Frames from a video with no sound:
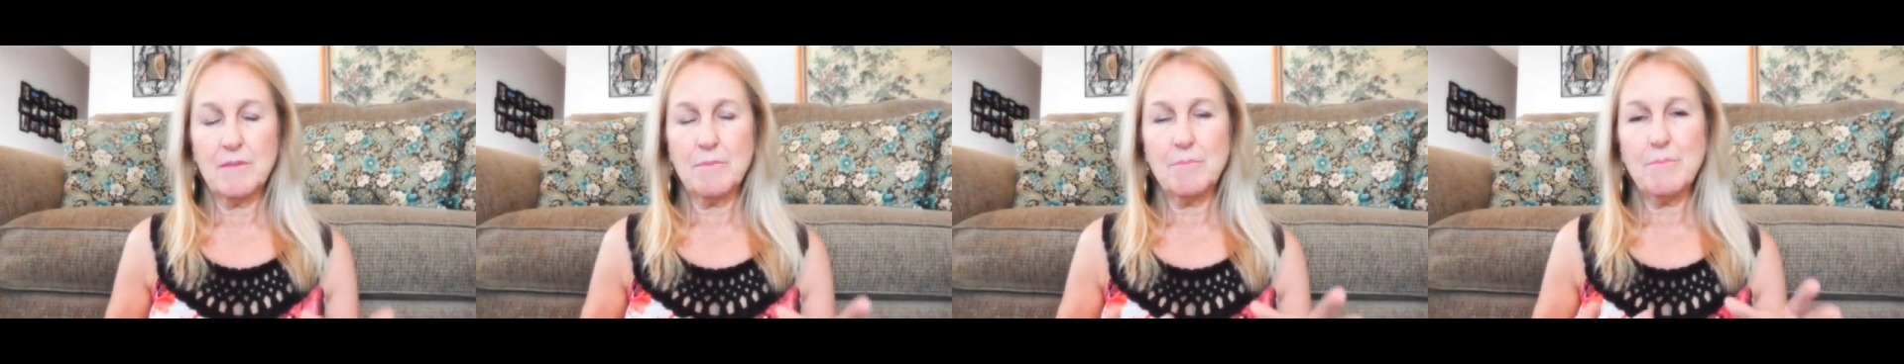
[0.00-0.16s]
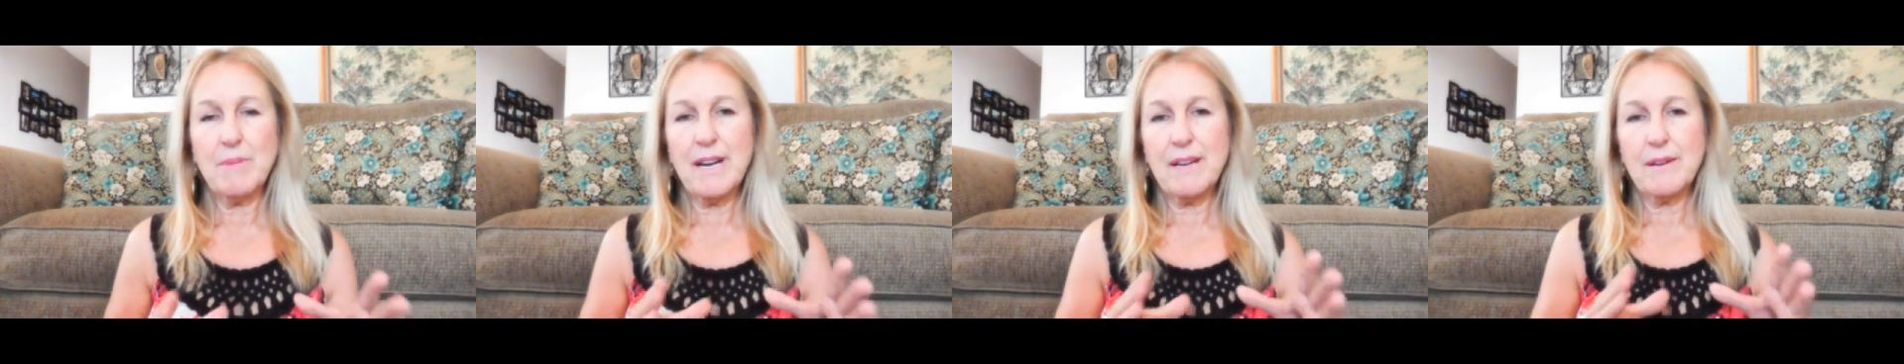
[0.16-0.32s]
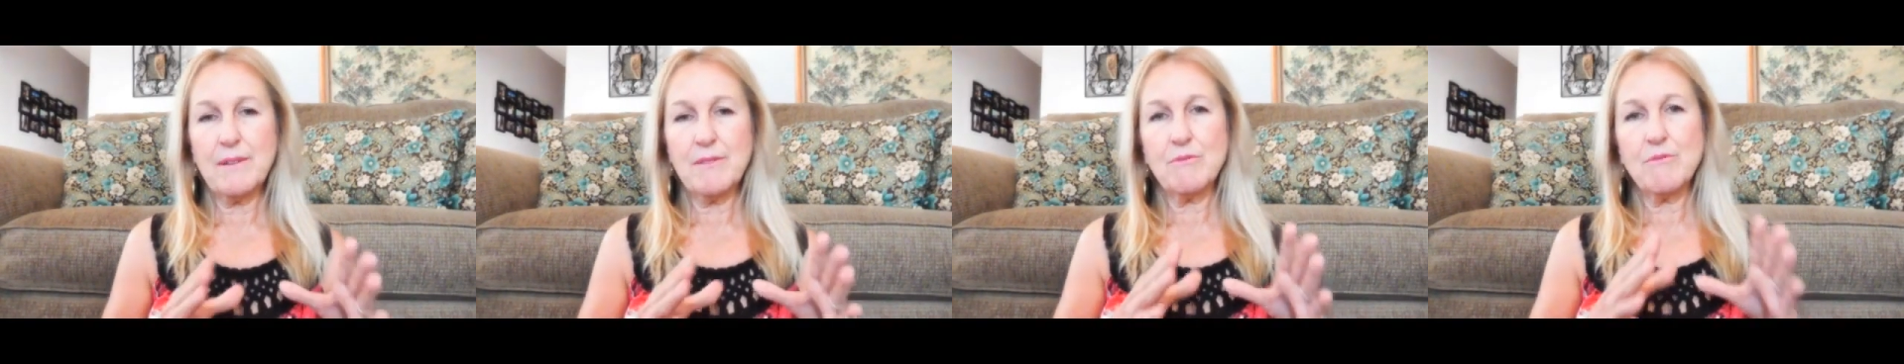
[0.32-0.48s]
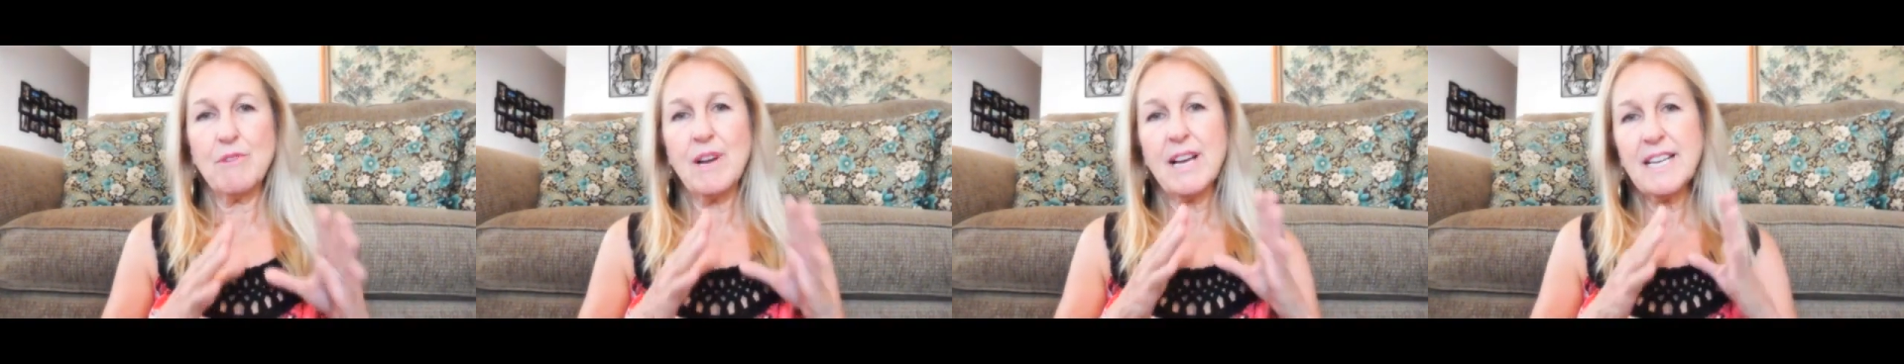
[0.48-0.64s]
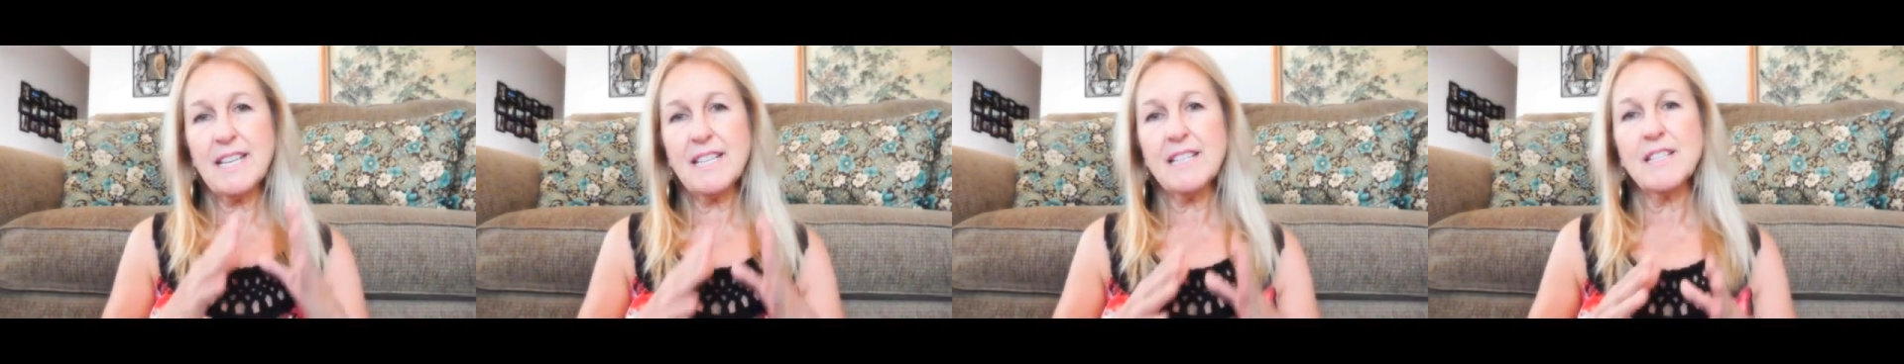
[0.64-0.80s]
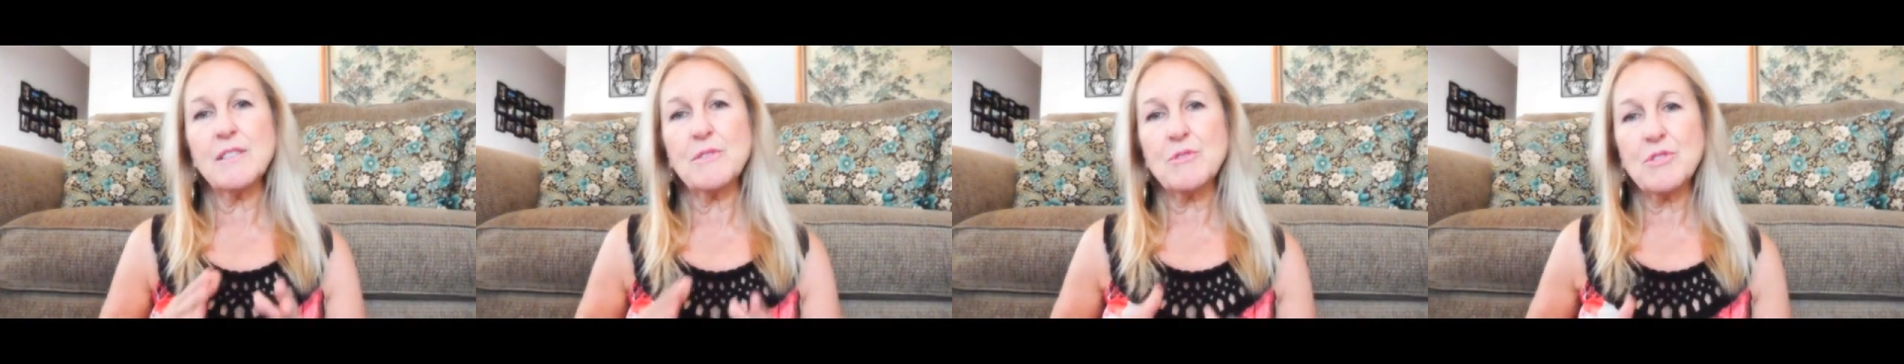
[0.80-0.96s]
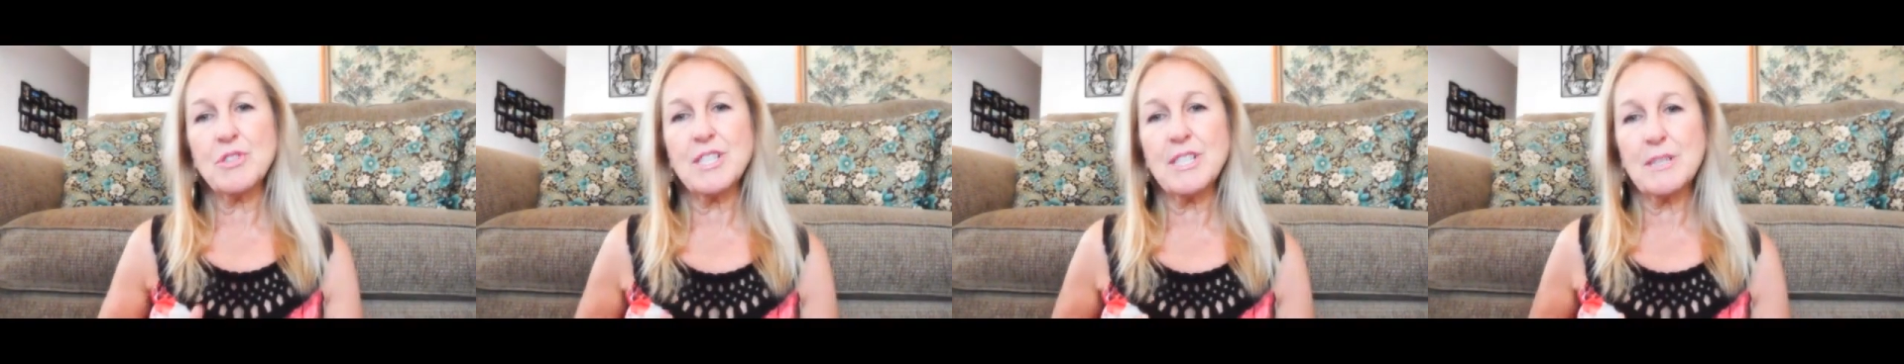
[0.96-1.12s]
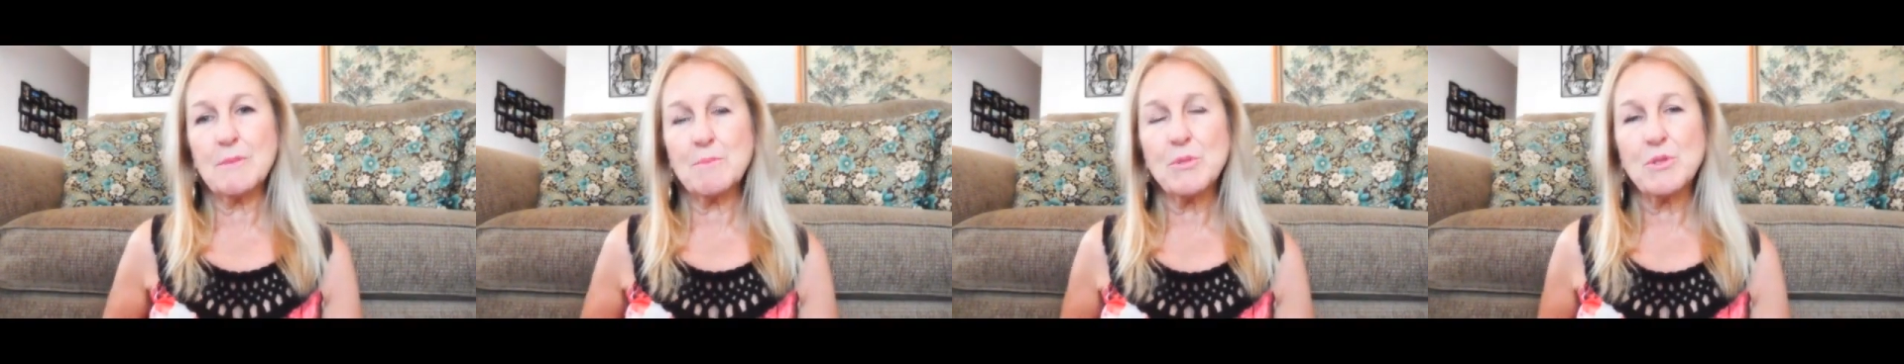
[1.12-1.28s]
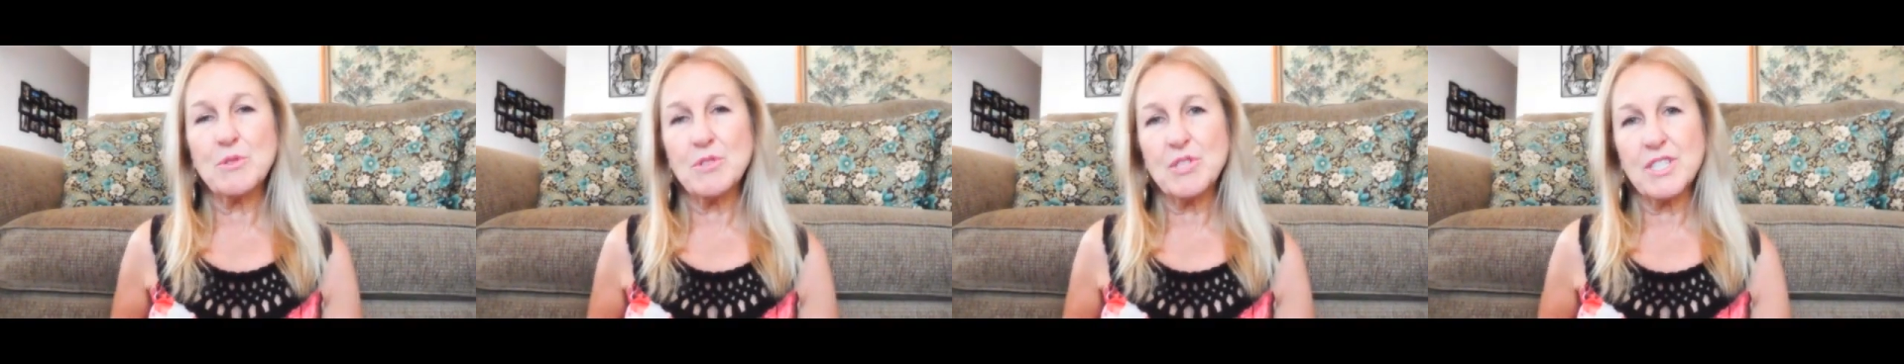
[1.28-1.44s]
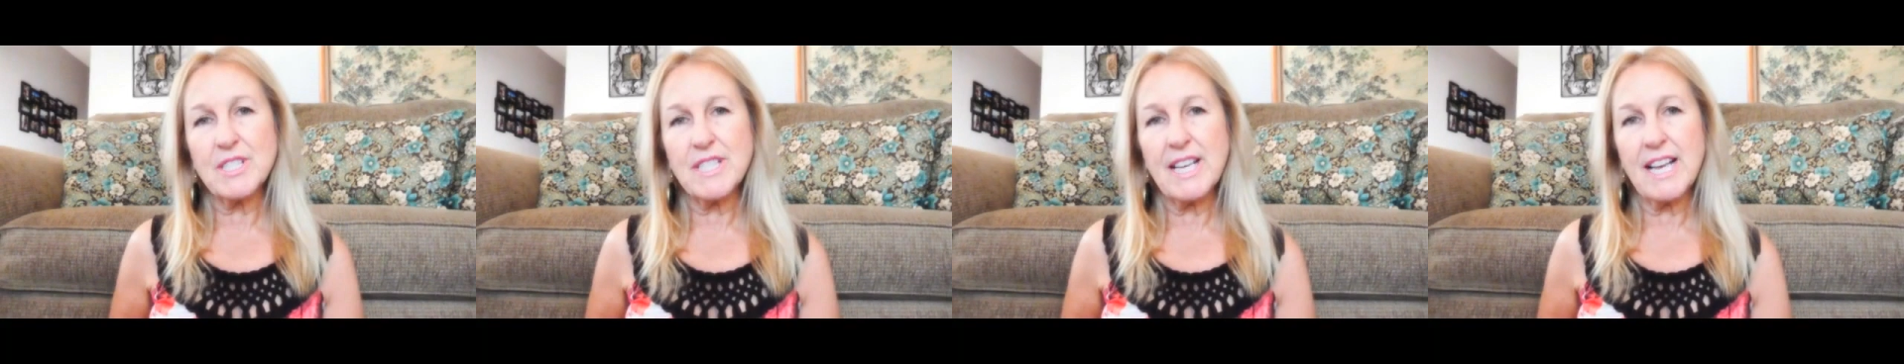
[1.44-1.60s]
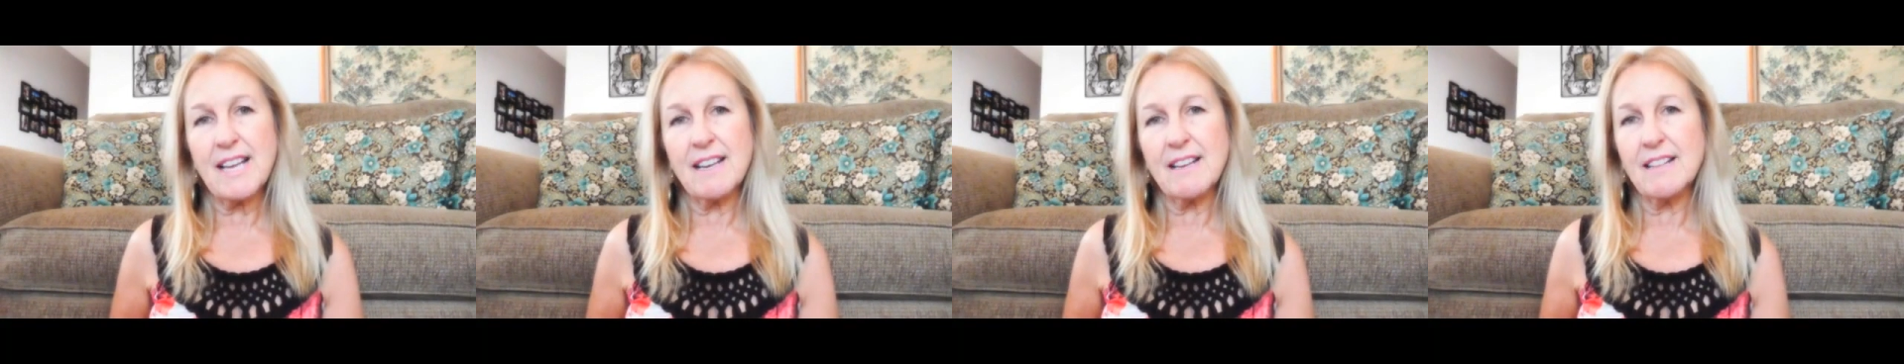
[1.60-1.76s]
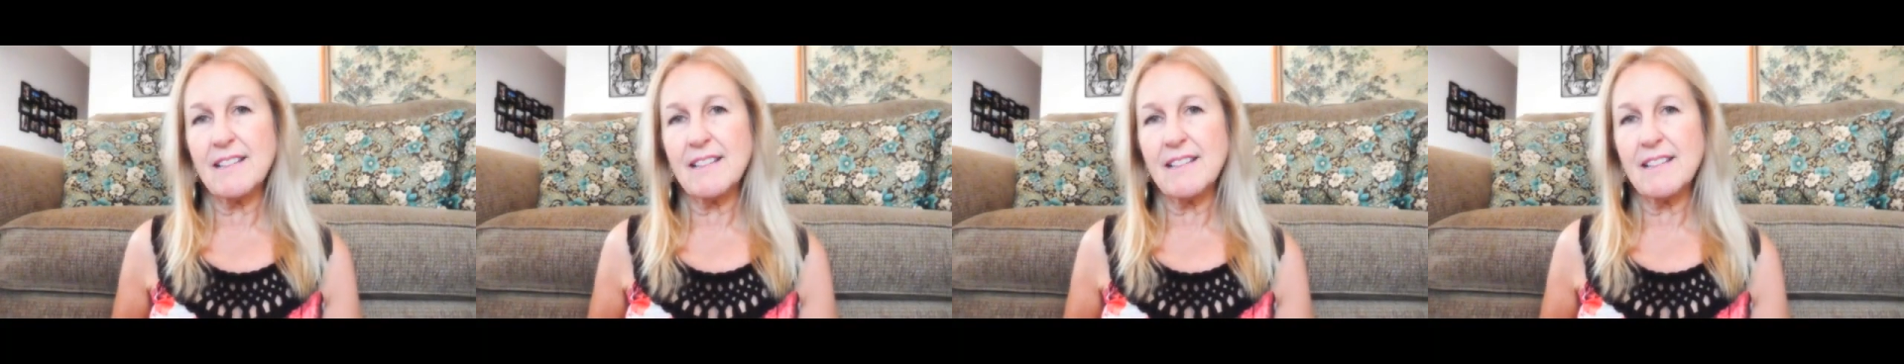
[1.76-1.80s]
by writing those symbols down,